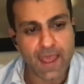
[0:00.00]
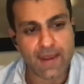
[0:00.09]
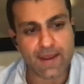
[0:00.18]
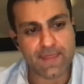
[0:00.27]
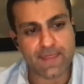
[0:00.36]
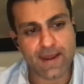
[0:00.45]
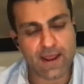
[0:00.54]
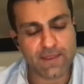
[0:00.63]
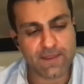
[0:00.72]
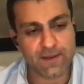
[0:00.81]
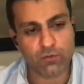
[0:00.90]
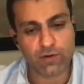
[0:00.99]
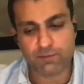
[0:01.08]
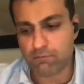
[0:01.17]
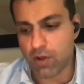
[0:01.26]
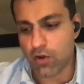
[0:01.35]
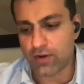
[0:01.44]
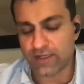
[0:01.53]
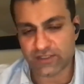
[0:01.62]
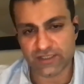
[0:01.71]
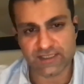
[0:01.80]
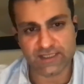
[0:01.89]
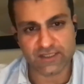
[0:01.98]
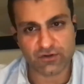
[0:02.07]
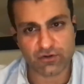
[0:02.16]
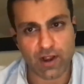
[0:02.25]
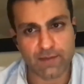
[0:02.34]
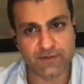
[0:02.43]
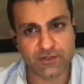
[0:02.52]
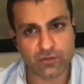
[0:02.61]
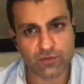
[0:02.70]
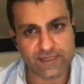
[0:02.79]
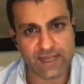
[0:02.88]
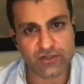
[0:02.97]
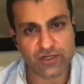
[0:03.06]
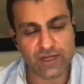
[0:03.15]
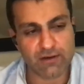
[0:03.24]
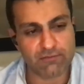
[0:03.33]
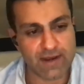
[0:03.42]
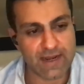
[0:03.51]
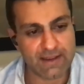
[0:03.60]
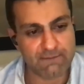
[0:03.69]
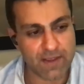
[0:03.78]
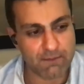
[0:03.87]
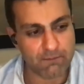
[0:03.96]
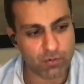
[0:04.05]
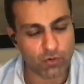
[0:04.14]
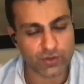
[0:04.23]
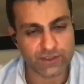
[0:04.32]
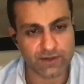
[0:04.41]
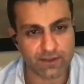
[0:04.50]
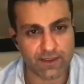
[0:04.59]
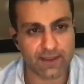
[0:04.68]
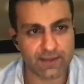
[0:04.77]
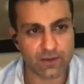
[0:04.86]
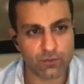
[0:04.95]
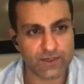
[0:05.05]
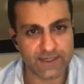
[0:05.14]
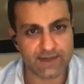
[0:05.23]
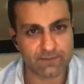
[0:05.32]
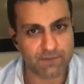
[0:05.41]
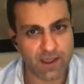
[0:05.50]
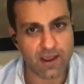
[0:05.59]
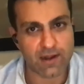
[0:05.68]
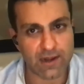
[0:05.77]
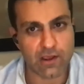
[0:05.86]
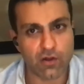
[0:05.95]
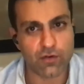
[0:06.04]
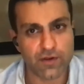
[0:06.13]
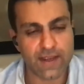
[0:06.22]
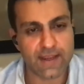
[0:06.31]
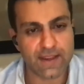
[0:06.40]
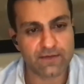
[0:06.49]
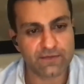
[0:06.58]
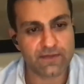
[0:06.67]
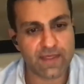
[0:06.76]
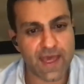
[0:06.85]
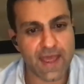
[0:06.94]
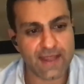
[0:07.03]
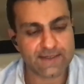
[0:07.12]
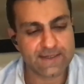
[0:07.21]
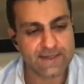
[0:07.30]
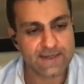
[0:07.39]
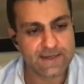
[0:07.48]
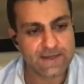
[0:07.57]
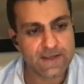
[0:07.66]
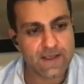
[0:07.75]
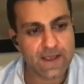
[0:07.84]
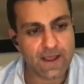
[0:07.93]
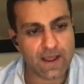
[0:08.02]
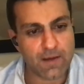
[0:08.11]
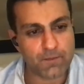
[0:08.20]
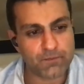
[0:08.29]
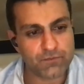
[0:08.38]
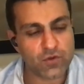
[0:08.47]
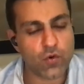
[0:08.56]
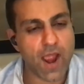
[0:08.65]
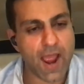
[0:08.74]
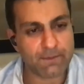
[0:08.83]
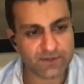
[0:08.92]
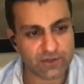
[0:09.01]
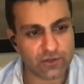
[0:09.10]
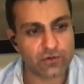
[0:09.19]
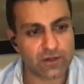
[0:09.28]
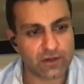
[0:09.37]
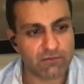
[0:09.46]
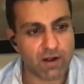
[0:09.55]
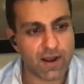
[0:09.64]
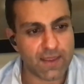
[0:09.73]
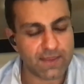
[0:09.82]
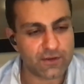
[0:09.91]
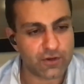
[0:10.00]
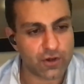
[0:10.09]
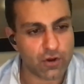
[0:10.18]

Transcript: And then I think what Mo has just described to you was actually a really important thing that we did early on is that you're absolutely right that,